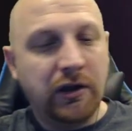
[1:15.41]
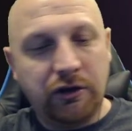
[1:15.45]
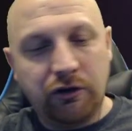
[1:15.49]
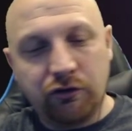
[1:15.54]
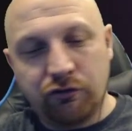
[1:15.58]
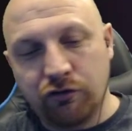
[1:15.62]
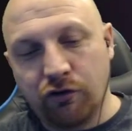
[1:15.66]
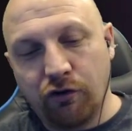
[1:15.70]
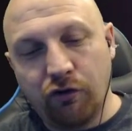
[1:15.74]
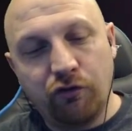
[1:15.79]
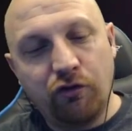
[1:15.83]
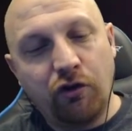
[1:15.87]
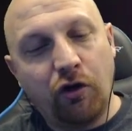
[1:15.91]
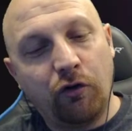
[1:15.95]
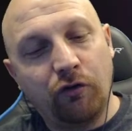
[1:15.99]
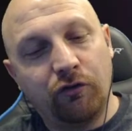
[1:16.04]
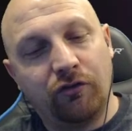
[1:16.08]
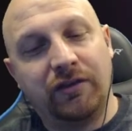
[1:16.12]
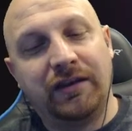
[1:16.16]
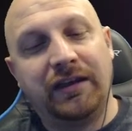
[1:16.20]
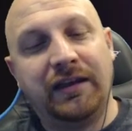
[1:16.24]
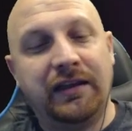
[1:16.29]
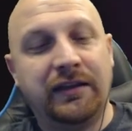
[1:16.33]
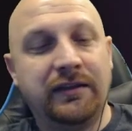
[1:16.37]
You turn
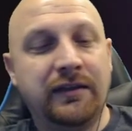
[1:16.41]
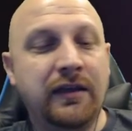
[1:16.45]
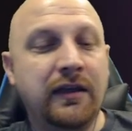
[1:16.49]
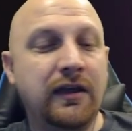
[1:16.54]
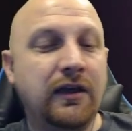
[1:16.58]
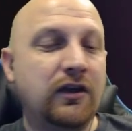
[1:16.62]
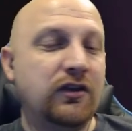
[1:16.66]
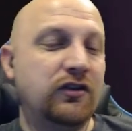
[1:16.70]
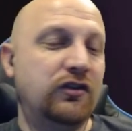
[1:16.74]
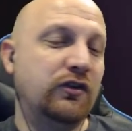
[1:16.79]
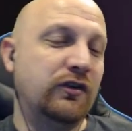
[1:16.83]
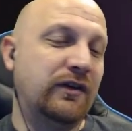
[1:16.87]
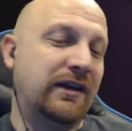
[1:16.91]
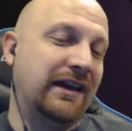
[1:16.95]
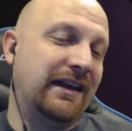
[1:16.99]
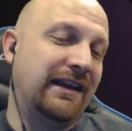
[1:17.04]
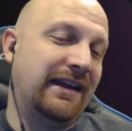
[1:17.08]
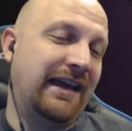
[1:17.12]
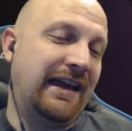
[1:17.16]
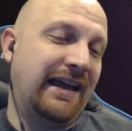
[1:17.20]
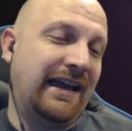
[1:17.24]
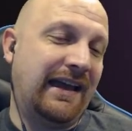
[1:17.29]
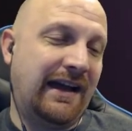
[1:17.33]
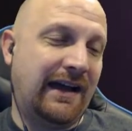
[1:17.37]
those in, you get
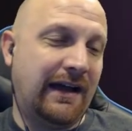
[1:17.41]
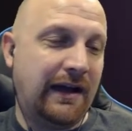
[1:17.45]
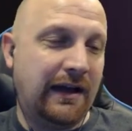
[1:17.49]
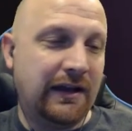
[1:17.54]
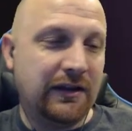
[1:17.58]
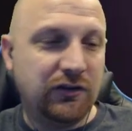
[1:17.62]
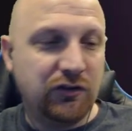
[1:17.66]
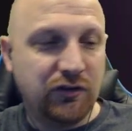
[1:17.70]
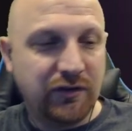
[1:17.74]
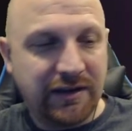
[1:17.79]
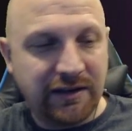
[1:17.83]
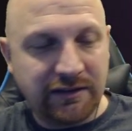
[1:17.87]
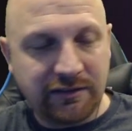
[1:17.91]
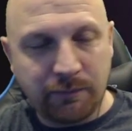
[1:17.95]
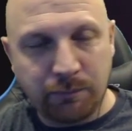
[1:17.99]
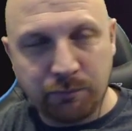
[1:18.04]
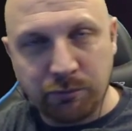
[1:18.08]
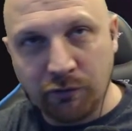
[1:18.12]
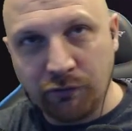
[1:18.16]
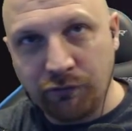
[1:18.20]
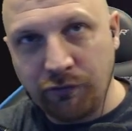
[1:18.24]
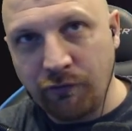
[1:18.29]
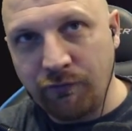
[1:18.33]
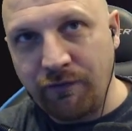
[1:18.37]
the
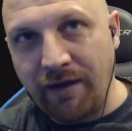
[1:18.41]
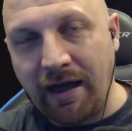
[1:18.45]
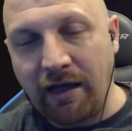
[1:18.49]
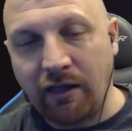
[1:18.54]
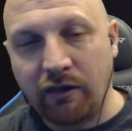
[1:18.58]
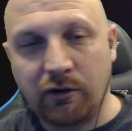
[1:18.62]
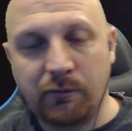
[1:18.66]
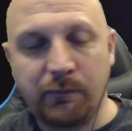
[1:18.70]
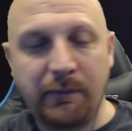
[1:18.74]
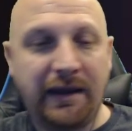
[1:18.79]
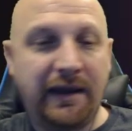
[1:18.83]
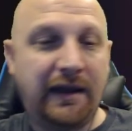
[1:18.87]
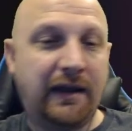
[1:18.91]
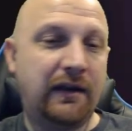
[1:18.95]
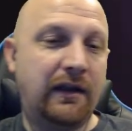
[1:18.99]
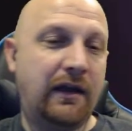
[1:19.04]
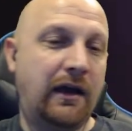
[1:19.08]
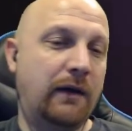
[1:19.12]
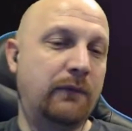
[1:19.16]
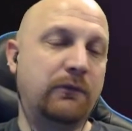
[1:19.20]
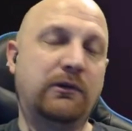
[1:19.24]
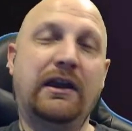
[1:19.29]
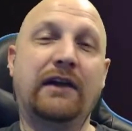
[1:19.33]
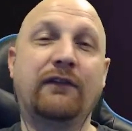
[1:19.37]
Proof of Valor,
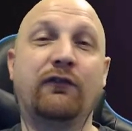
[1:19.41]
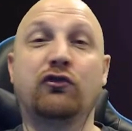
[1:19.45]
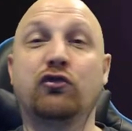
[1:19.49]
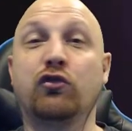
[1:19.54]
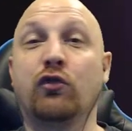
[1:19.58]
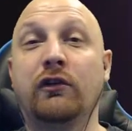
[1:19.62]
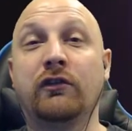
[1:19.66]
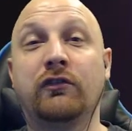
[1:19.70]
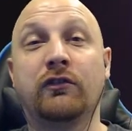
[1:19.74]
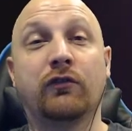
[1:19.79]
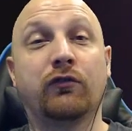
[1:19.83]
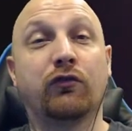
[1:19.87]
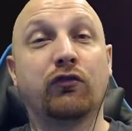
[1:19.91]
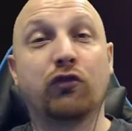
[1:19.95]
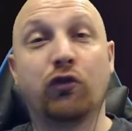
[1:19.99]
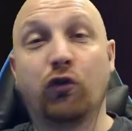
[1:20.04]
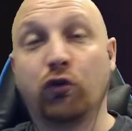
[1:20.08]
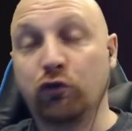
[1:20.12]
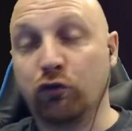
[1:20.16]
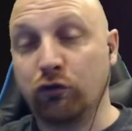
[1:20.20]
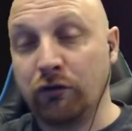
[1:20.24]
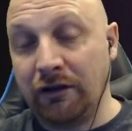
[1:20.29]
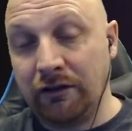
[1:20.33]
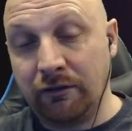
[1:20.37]
man. You have a choice of
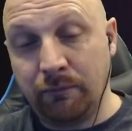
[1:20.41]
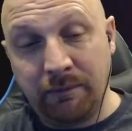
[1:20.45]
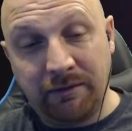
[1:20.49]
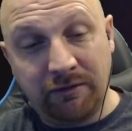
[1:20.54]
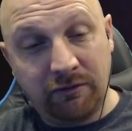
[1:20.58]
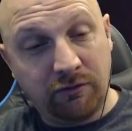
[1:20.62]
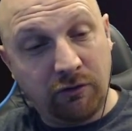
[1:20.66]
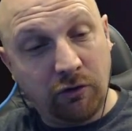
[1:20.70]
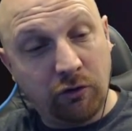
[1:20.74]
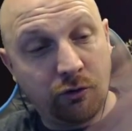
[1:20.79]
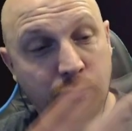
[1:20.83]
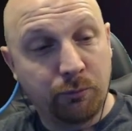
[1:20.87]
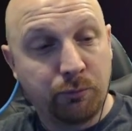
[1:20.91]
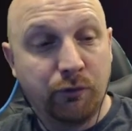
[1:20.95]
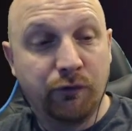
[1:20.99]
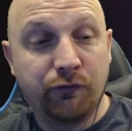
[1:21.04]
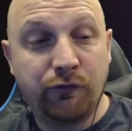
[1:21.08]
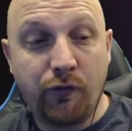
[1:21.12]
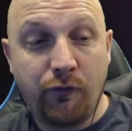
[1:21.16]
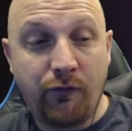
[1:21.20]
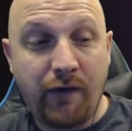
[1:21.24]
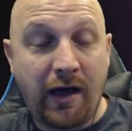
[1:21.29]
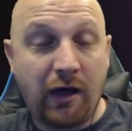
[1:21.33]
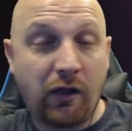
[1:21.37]
Girl Transmit Stone or
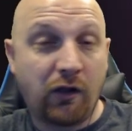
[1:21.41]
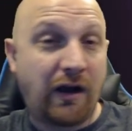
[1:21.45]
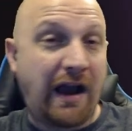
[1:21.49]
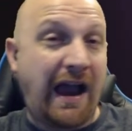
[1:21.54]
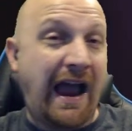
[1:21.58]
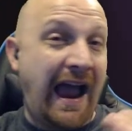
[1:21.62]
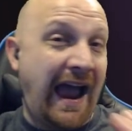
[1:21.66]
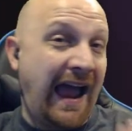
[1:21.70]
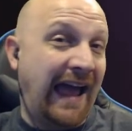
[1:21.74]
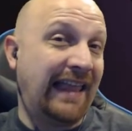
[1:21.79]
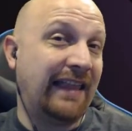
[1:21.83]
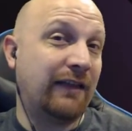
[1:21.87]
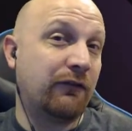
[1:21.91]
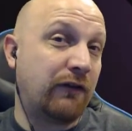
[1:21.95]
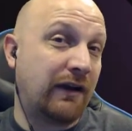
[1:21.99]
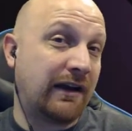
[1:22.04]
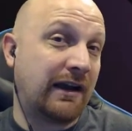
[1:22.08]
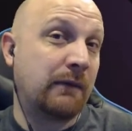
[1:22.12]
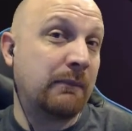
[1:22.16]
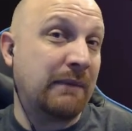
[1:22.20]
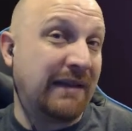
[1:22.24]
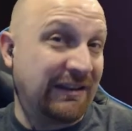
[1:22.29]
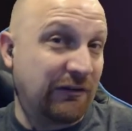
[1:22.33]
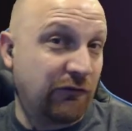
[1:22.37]
Proof of Valor. I highly
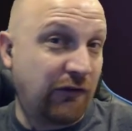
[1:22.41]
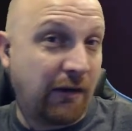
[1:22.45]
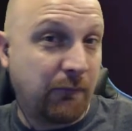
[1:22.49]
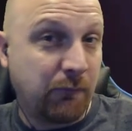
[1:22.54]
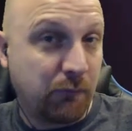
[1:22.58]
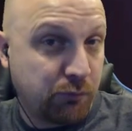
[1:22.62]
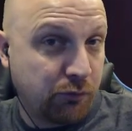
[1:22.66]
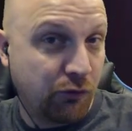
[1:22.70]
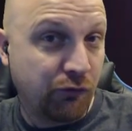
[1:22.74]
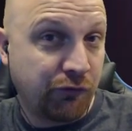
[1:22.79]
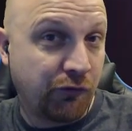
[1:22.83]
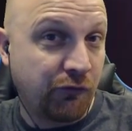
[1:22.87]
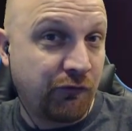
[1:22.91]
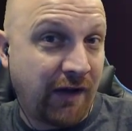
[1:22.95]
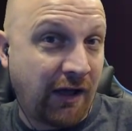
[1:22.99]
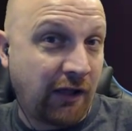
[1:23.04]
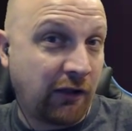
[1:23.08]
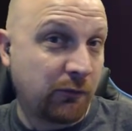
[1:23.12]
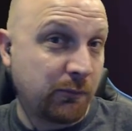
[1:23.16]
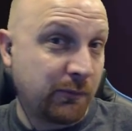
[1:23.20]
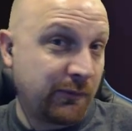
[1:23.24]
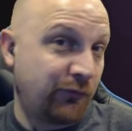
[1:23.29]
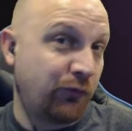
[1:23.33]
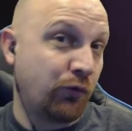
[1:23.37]
recommend grabbing Proof of
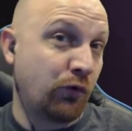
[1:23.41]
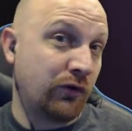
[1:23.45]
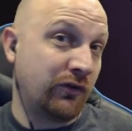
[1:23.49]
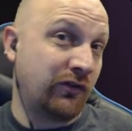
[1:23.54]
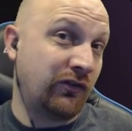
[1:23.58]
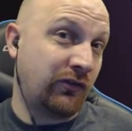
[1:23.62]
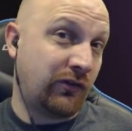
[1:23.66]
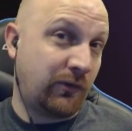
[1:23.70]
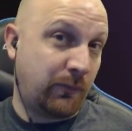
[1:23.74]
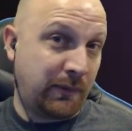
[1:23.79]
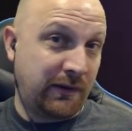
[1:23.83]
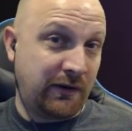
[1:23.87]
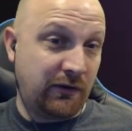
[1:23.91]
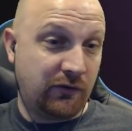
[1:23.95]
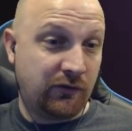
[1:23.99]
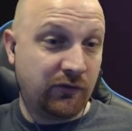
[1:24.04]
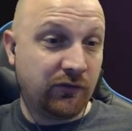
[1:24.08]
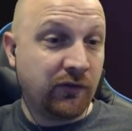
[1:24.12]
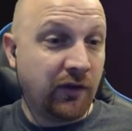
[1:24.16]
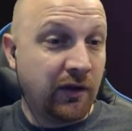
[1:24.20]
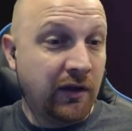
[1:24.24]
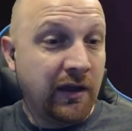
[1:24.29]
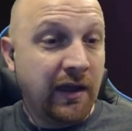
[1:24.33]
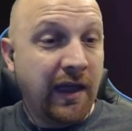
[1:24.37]
Valor before it
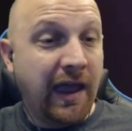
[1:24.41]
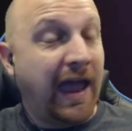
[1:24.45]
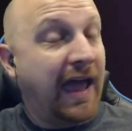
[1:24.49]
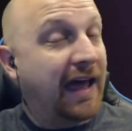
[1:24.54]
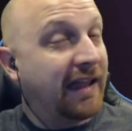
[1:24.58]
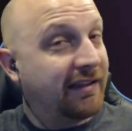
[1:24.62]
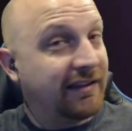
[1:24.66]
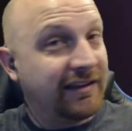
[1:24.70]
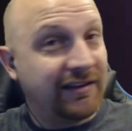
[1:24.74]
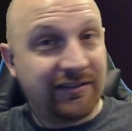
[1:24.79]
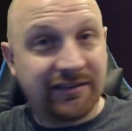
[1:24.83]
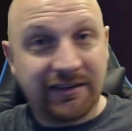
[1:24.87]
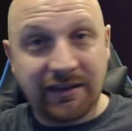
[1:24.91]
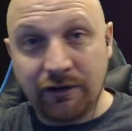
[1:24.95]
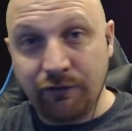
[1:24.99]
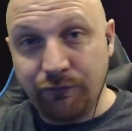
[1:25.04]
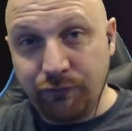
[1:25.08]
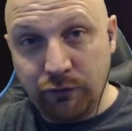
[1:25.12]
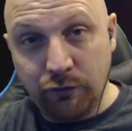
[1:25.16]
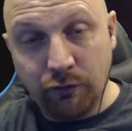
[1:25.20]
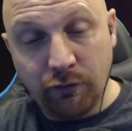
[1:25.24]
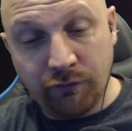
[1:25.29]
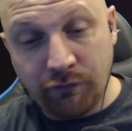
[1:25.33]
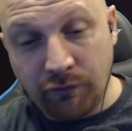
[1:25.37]
disappears. At least get a
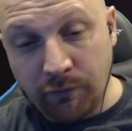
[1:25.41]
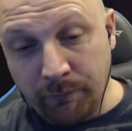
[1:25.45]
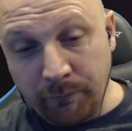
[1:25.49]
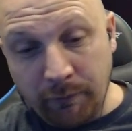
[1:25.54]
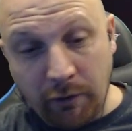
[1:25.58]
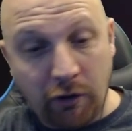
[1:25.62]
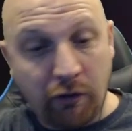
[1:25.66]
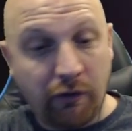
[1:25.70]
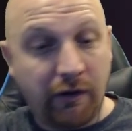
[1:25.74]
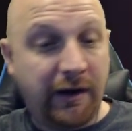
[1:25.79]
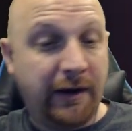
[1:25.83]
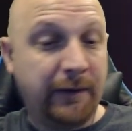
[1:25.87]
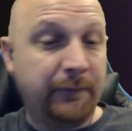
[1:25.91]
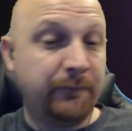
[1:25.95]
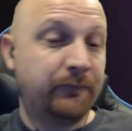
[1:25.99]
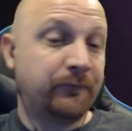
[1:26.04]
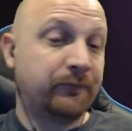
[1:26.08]
few of them. All right.